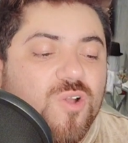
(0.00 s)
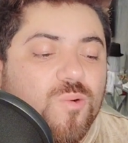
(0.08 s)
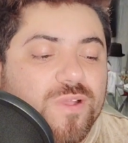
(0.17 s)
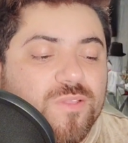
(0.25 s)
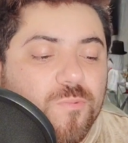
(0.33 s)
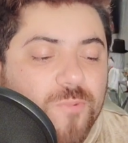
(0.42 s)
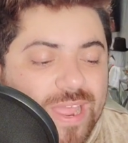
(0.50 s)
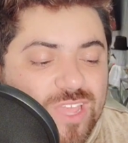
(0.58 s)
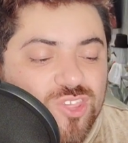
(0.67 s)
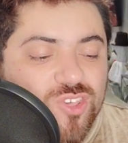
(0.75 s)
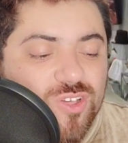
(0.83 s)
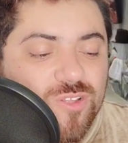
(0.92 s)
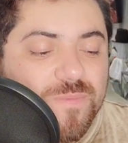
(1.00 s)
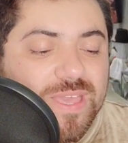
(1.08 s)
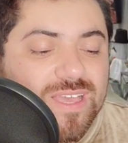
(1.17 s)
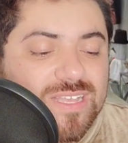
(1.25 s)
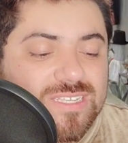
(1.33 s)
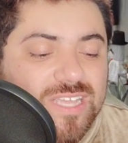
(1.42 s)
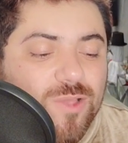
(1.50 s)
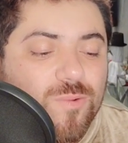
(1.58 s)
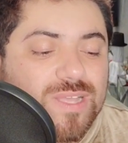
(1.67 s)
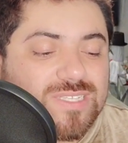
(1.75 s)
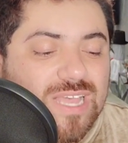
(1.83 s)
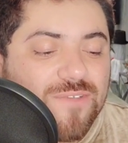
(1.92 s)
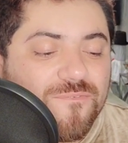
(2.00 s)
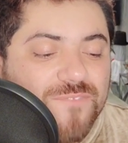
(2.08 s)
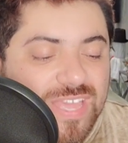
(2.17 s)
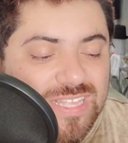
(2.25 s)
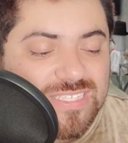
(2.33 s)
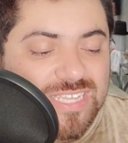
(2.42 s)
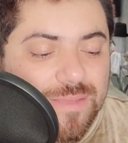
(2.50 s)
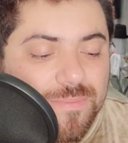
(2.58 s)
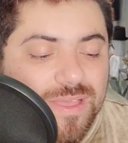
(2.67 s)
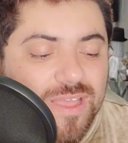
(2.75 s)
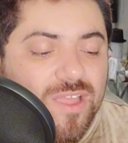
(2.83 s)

with Rachel because he was a victim.